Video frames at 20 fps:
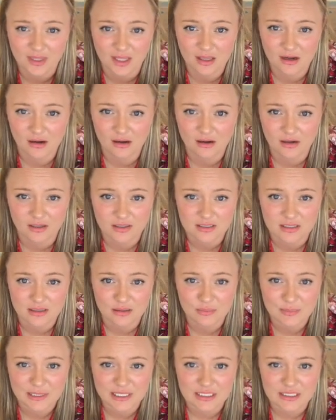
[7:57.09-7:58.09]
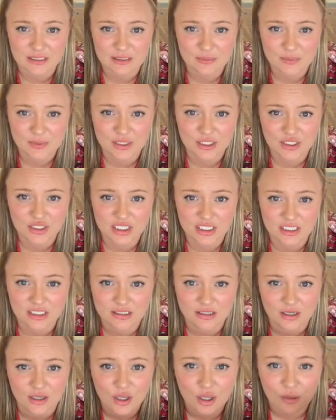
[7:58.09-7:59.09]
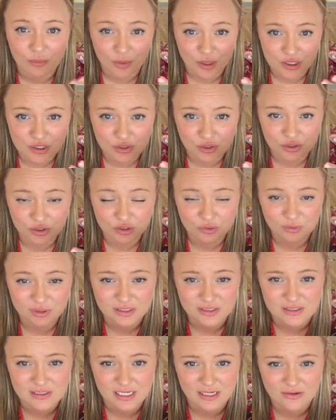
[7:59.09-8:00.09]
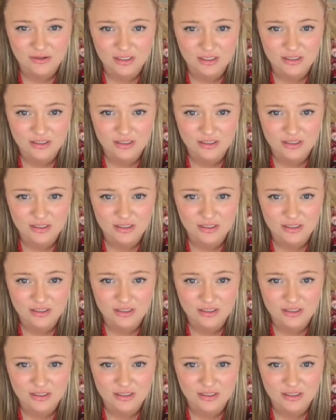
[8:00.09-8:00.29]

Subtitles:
and onto the base of the project. Press your new wall down